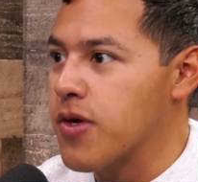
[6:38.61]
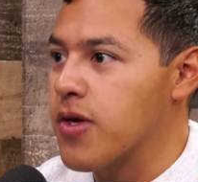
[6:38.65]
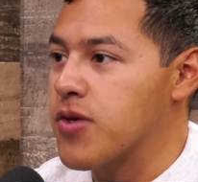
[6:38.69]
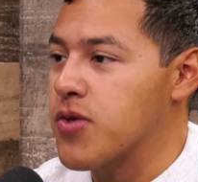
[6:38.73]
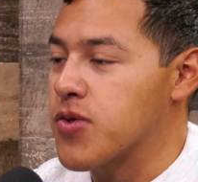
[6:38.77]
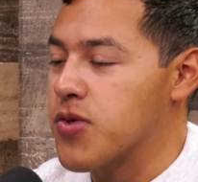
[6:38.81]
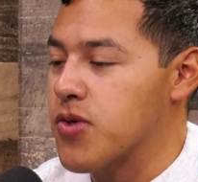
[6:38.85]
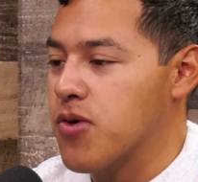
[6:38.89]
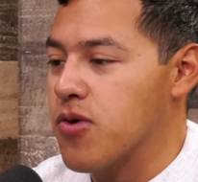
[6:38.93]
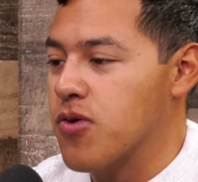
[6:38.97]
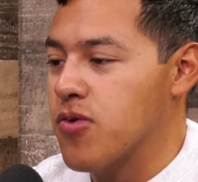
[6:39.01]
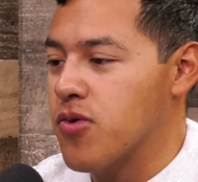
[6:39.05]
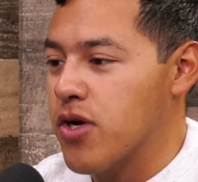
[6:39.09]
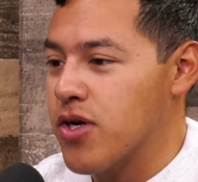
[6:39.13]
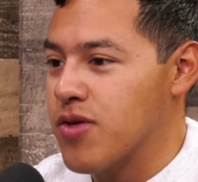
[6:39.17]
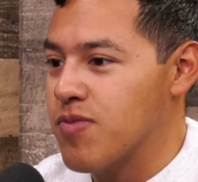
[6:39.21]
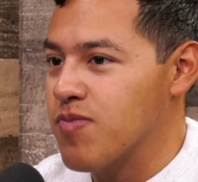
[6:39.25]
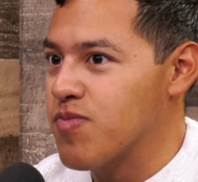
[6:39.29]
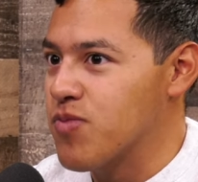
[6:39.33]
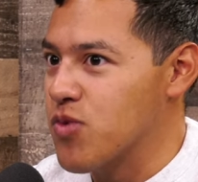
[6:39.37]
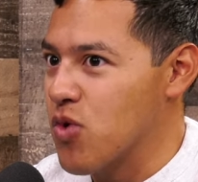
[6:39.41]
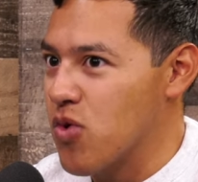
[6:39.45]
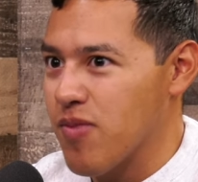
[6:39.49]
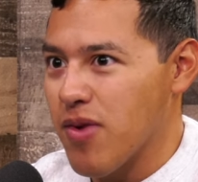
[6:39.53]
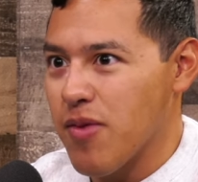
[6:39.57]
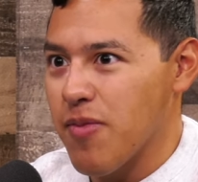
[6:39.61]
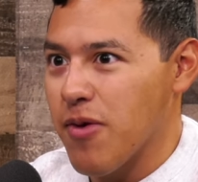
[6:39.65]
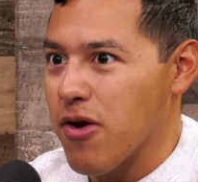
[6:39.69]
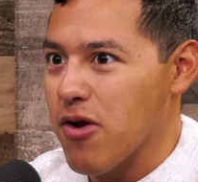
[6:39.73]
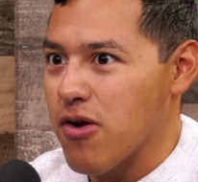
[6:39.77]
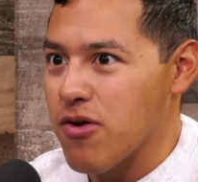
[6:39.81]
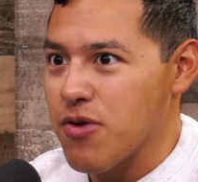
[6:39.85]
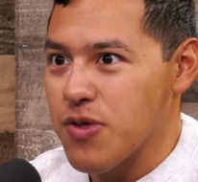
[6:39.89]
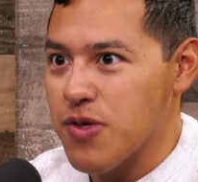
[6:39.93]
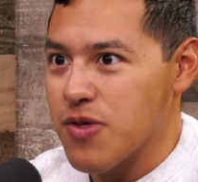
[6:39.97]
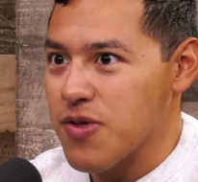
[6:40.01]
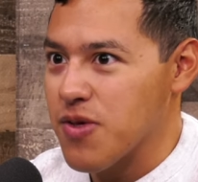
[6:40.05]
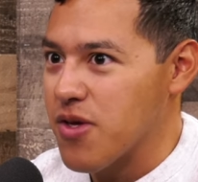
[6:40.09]
And so I told my
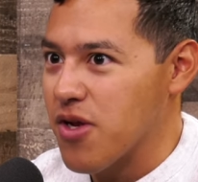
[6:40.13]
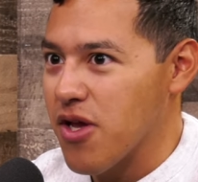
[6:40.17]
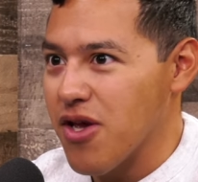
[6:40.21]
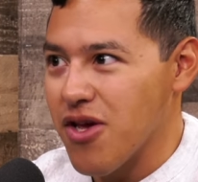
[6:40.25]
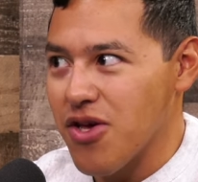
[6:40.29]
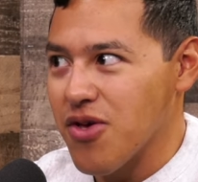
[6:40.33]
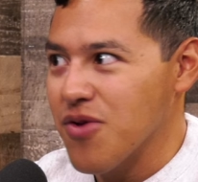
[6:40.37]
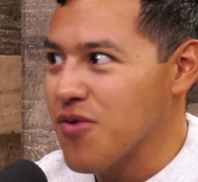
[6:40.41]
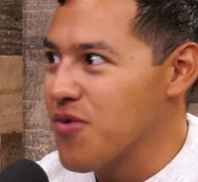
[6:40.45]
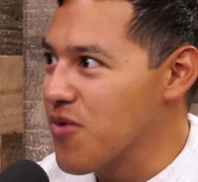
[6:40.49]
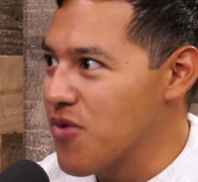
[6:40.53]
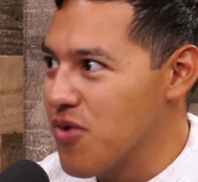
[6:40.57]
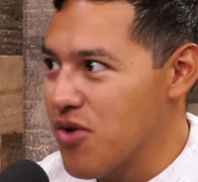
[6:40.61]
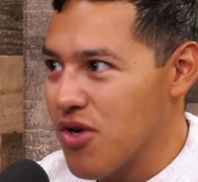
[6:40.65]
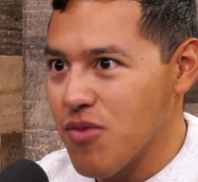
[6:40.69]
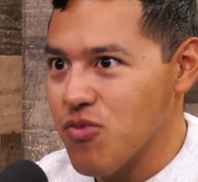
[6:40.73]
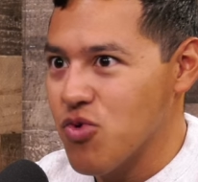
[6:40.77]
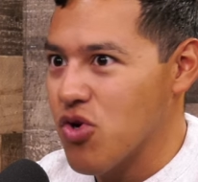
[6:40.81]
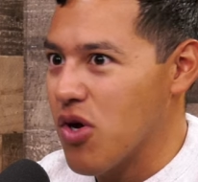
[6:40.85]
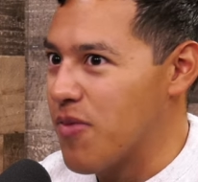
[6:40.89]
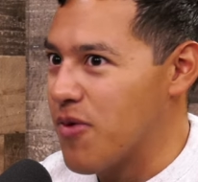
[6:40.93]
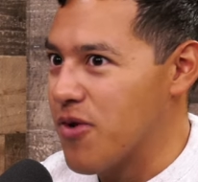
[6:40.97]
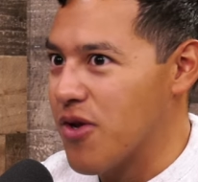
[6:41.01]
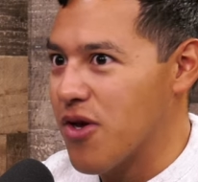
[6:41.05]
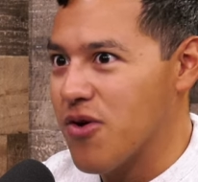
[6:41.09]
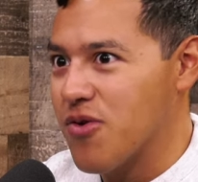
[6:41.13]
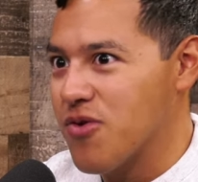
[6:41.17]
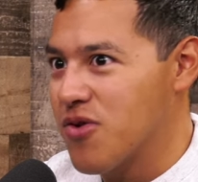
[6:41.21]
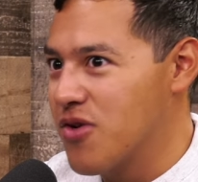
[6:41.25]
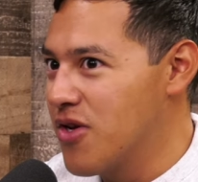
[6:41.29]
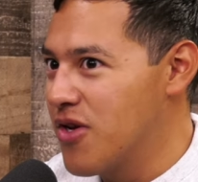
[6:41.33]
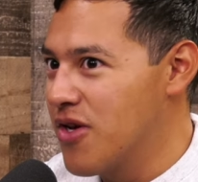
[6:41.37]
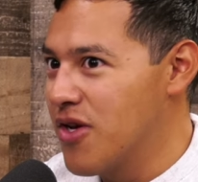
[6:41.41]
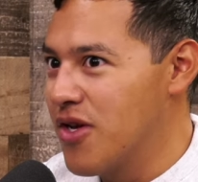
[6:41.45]
parents, I said, hey, I'm dropping out.